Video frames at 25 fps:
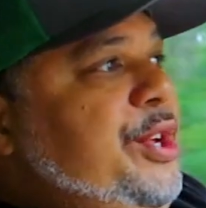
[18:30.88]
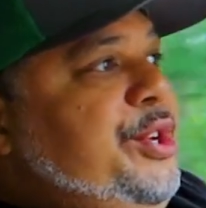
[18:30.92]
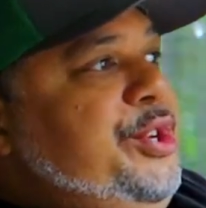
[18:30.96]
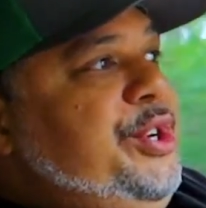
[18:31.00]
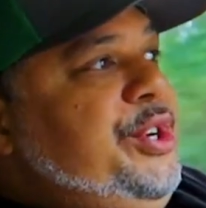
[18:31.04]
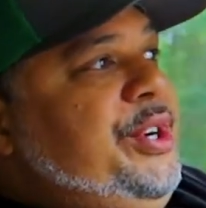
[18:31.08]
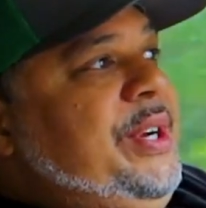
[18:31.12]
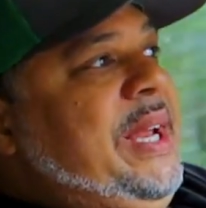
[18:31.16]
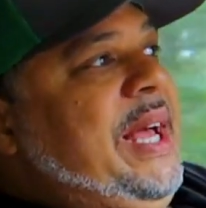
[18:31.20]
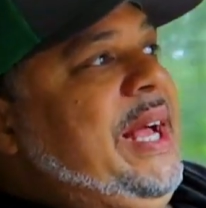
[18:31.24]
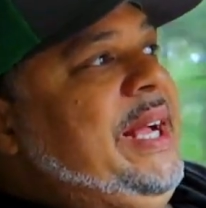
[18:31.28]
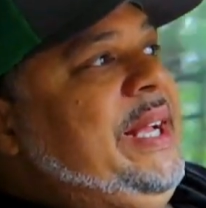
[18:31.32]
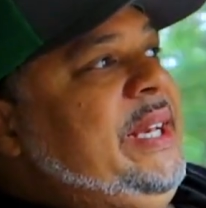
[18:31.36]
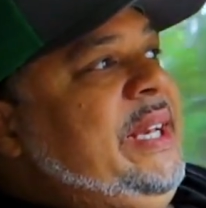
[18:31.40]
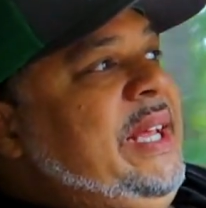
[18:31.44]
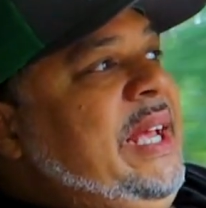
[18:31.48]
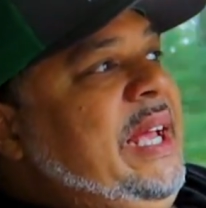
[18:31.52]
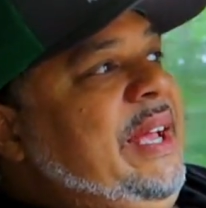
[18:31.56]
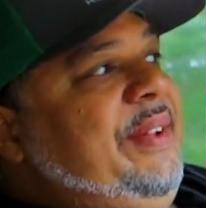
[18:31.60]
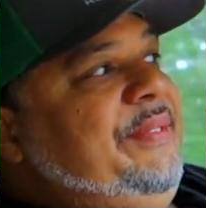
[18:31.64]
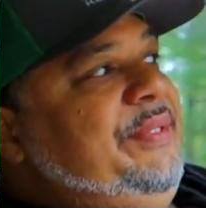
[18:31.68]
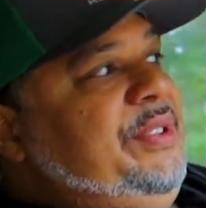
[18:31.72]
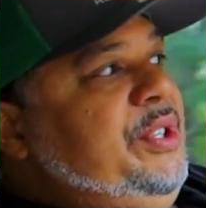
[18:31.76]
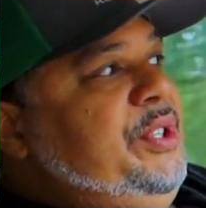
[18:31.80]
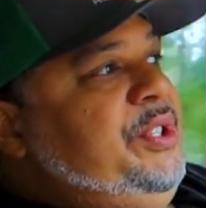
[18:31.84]
you're not going to
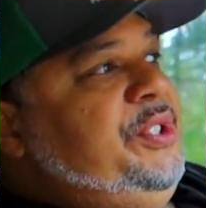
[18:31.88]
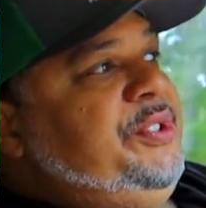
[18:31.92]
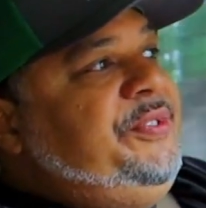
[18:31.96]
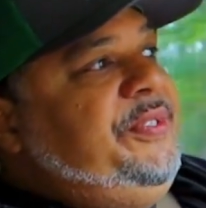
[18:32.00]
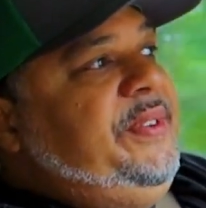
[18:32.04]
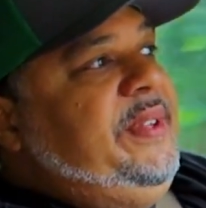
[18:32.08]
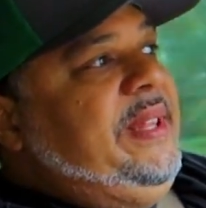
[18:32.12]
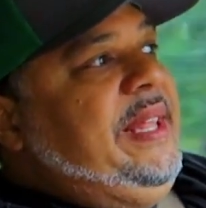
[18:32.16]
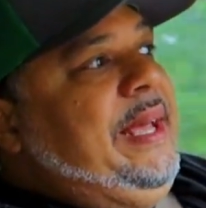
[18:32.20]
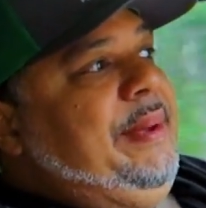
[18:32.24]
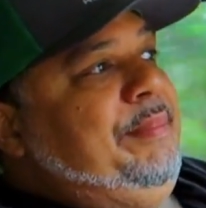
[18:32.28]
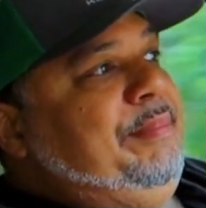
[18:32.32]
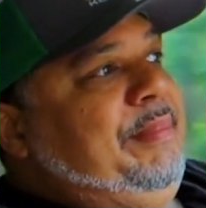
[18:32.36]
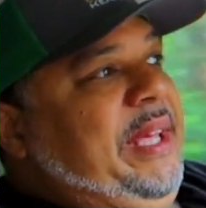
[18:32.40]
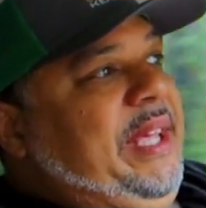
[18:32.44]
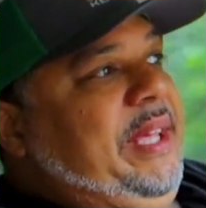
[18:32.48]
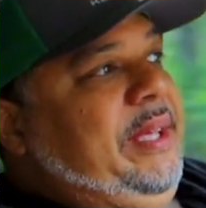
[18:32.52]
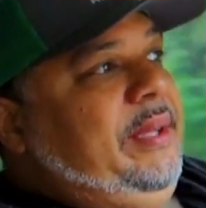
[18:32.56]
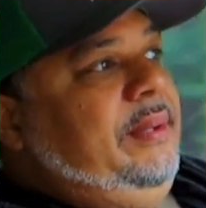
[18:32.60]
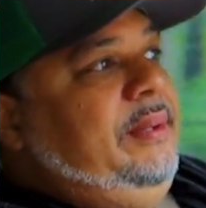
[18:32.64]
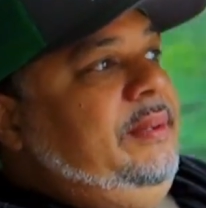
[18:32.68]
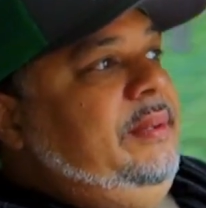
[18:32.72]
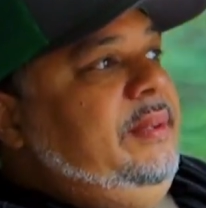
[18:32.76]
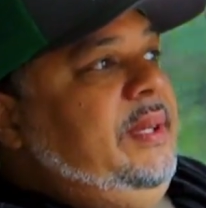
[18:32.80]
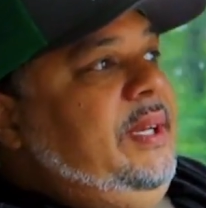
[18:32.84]
have use for that
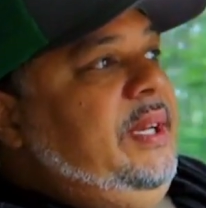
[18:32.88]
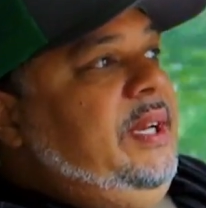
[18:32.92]
male